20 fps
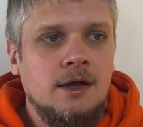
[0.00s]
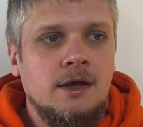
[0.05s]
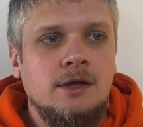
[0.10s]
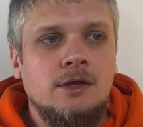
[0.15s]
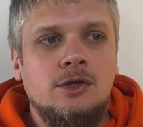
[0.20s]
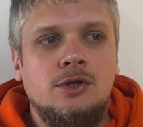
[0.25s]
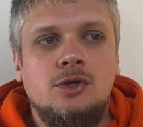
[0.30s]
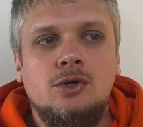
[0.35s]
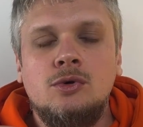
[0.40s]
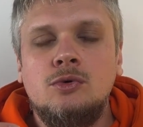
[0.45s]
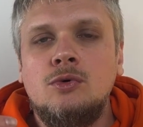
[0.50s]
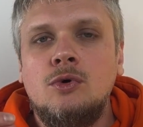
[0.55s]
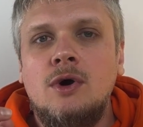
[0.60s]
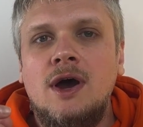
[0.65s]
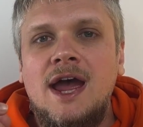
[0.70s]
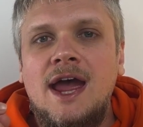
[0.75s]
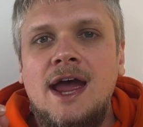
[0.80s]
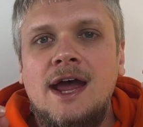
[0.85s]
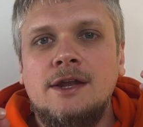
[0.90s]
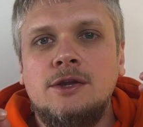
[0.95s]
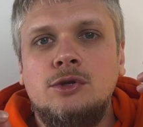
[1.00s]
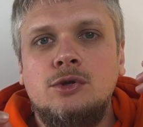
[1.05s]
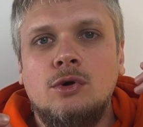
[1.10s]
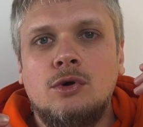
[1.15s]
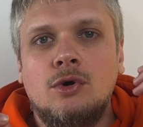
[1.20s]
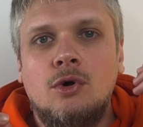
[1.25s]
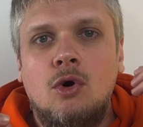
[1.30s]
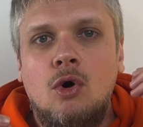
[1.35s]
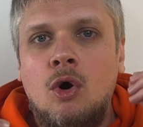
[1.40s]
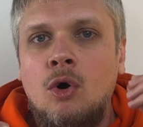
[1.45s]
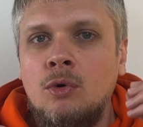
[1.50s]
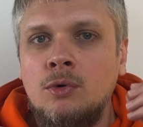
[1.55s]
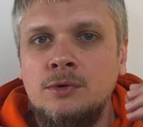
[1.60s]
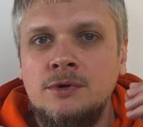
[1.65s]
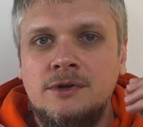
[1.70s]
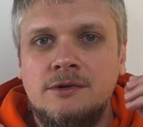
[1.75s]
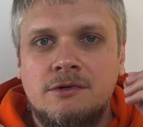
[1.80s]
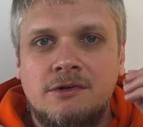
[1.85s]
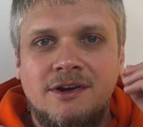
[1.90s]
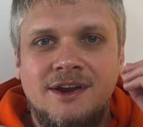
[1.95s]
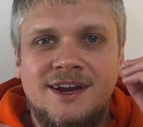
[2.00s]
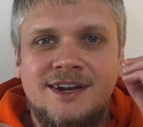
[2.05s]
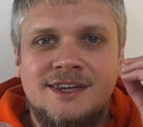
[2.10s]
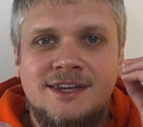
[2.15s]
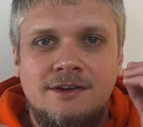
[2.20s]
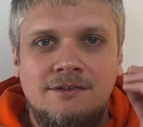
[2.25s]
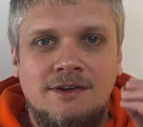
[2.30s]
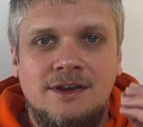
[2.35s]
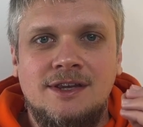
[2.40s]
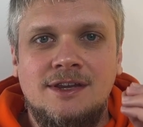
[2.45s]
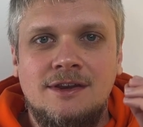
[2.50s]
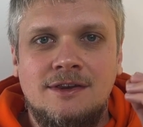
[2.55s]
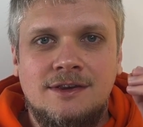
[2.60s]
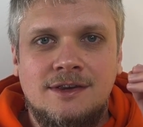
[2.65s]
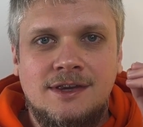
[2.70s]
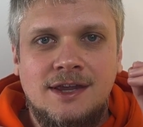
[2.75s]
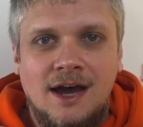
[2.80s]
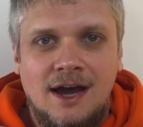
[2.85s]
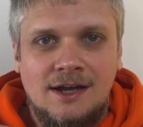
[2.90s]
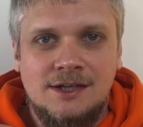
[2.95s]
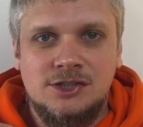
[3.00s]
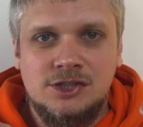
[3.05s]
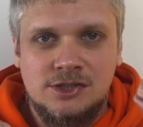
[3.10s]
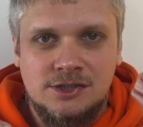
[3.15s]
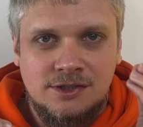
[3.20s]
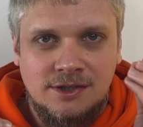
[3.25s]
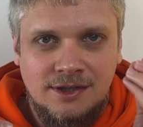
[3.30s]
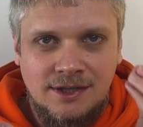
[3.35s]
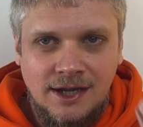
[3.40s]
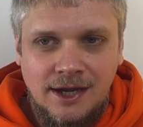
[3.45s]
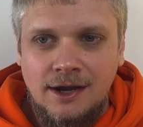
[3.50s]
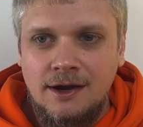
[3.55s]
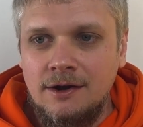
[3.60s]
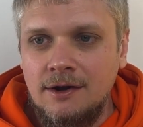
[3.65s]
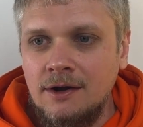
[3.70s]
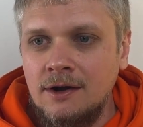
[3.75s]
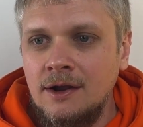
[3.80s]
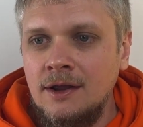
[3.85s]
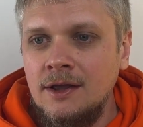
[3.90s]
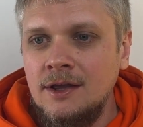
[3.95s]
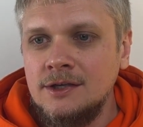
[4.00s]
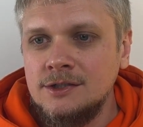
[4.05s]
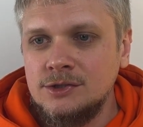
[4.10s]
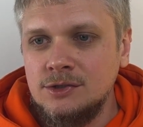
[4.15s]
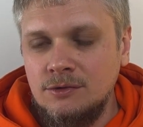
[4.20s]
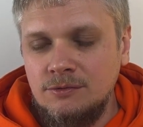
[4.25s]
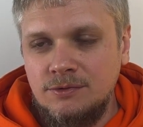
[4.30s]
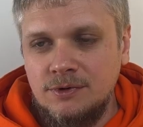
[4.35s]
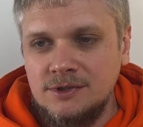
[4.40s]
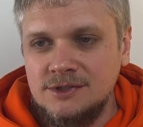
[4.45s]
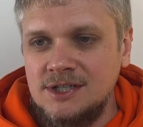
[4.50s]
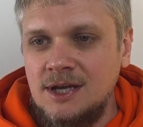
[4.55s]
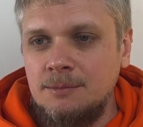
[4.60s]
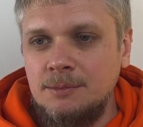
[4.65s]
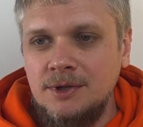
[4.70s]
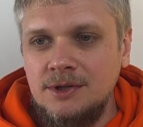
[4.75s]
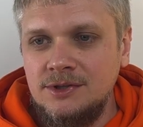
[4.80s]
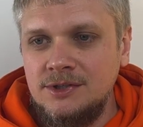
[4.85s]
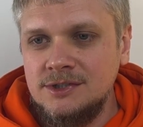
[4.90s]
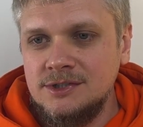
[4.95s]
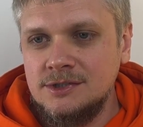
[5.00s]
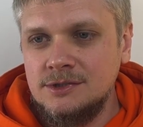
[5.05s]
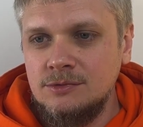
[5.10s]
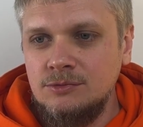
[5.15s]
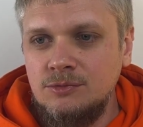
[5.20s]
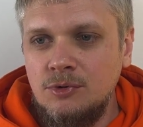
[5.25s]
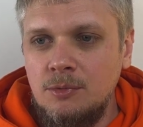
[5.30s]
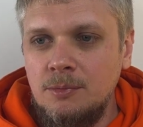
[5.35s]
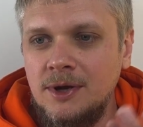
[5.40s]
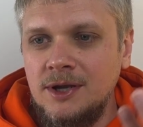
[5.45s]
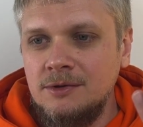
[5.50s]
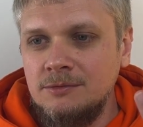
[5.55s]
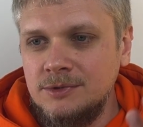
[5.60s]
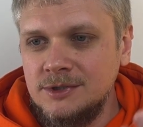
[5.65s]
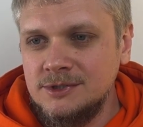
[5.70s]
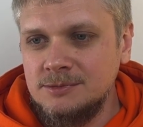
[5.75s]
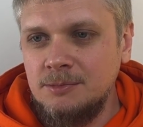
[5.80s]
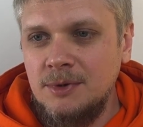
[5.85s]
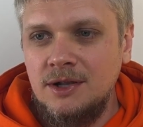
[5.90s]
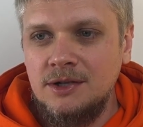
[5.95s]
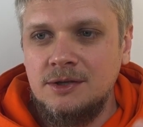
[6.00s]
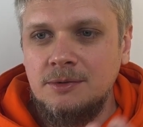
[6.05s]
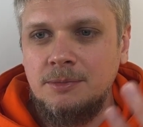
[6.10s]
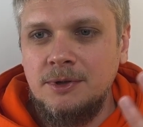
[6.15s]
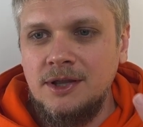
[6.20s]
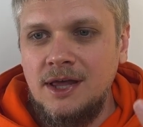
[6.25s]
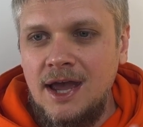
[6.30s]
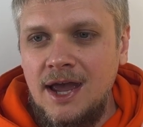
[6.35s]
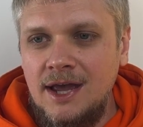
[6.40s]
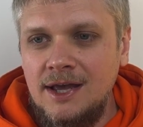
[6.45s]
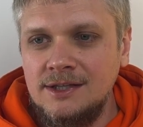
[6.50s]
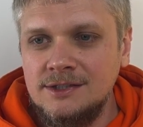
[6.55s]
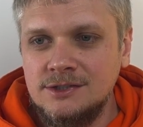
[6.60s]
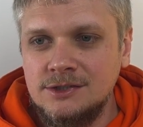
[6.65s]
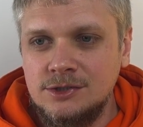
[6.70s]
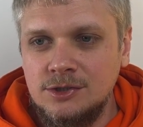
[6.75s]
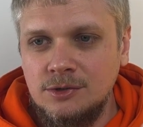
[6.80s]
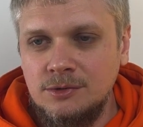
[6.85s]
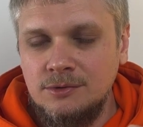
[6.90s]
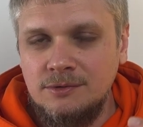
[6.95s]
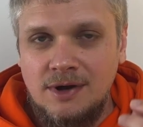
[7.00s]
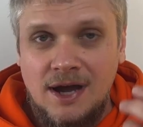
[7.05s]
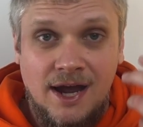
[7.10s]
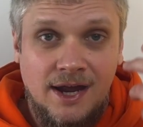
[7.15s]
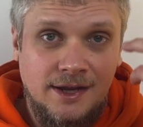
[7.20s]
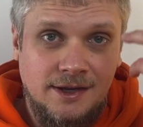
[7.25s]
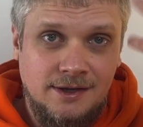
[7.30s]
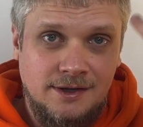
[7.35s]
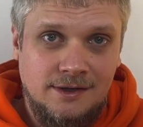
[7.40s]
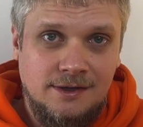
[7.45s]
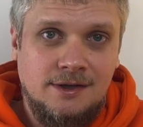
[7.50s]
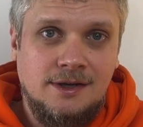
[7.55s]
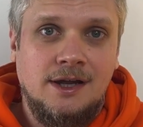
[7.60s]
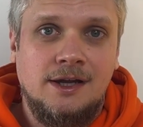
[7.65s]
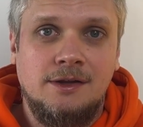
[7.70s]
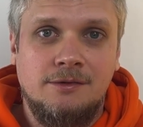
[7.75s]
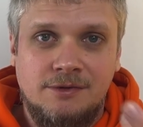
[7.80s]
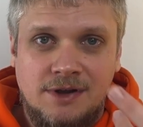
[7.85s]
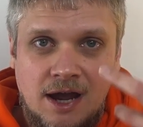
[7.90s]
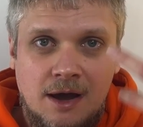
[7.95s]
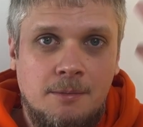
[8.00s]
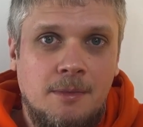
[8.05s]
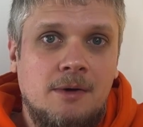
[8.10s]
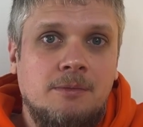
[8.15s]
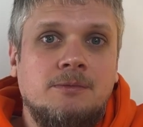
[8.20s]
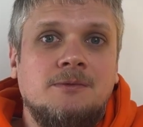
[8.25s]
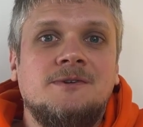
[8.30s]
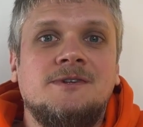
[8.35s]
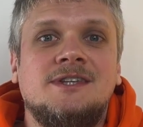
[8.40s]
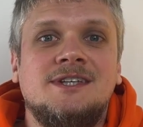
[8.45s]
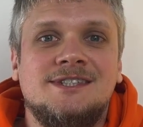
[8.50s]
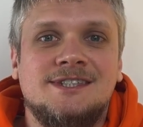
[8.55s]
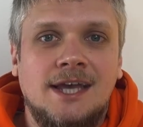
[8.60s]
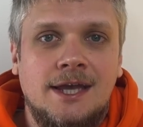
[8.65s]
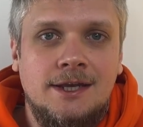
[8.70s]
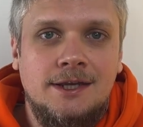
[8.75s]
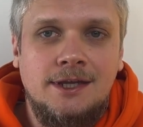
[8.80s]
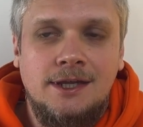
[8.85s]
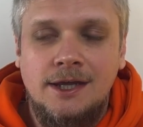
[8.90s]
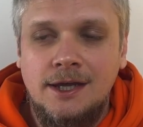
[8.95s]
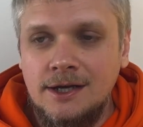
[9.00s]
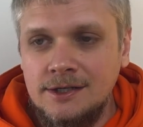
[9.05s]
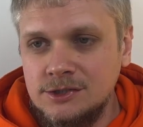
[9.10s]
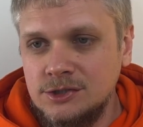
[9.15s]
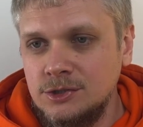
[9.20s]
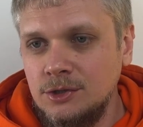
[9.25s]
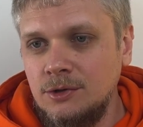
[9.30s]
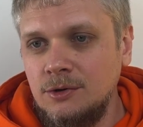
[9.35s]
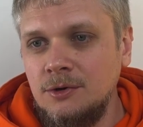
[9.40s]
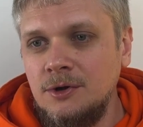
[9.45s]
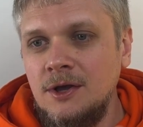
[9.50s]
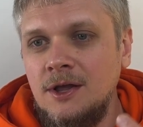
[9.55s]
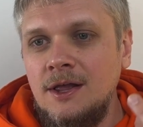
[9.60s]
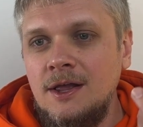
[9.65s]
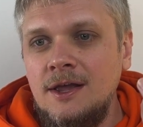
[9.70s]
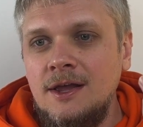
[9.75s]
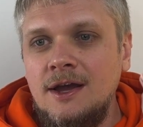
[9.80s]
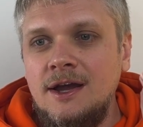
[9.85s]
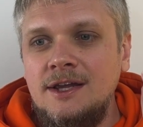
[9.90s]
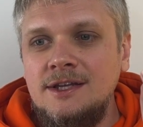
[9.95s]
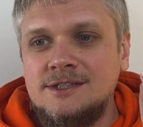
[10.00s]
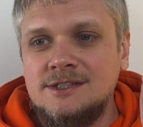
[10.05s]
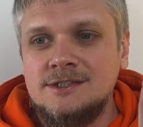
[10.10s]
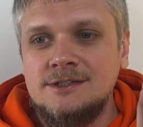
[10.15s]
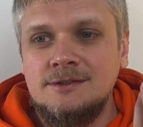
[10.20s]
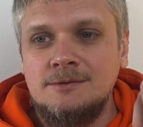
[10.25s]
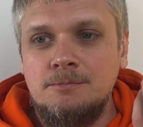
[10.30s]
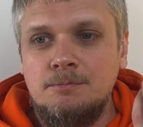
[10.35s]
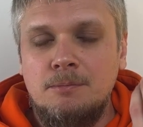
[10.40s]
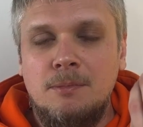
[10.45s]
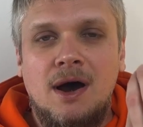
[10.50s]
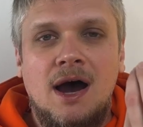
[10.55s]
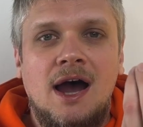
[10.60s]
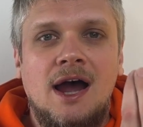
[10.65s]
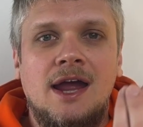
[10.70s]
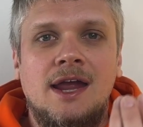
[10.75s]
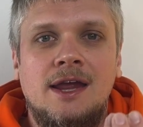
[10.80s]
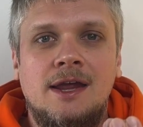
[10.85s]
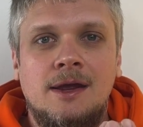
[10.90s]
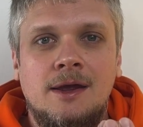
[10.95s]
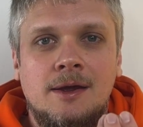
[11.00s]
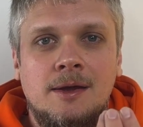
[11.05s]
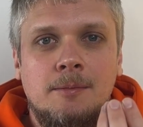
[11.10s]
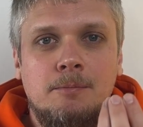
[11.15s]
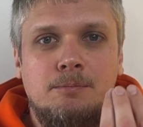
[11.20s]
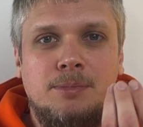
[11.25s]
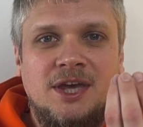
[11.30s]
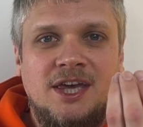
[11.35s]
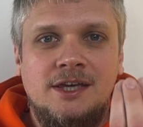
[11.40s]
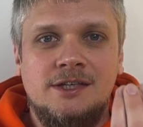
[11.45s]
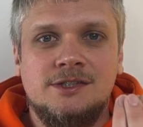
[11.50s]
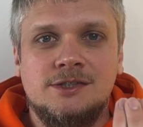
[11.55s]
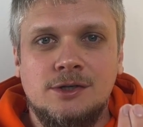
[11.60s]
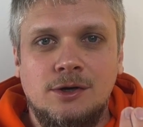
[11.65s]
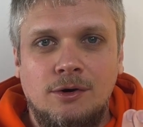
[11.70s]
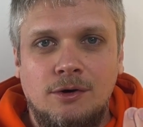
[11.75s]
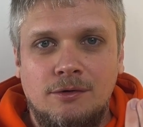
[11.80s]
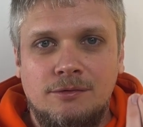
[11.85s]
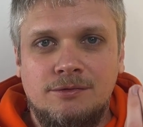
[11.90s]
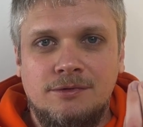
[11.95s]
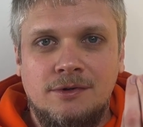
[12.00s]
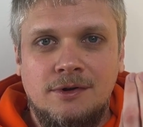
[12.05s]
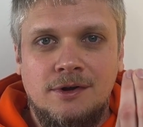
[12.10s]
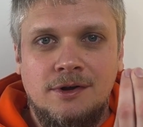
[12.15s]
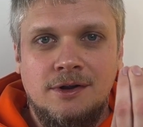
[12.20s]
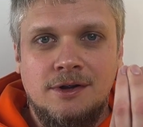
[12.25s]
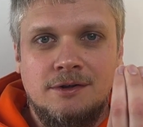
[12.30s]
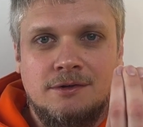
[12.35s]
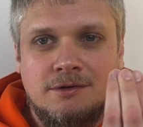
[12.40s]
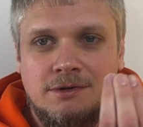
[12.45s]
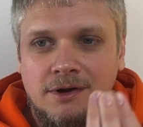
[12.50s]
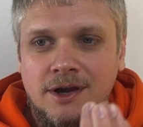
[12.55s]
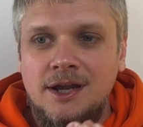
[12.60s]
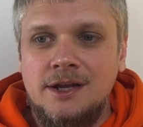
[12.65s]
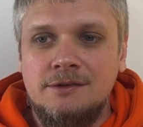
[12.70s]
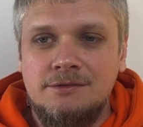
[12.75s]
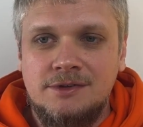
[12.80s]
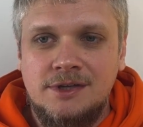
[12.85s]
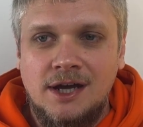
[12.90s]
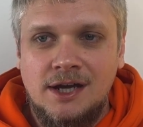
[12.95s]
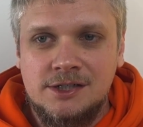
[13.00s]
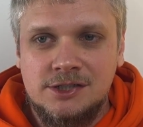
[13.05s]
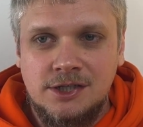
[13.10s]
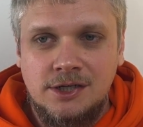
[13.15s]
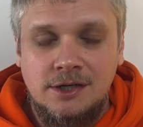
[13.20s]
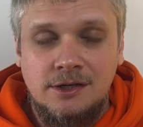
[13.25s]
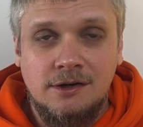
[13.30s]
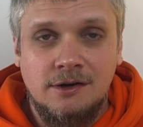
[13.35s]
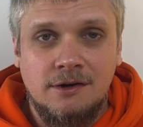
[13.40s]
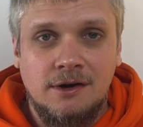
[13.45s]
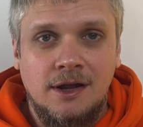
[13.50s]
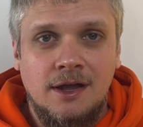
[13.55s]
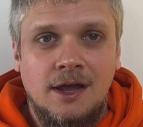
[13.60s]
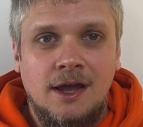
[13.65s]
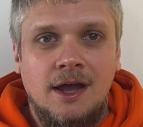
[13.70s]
You add your own creativity touch there. So for example, this woman with multiple hands, so I kind of come up with this idea. So it's my piece of creative touch here.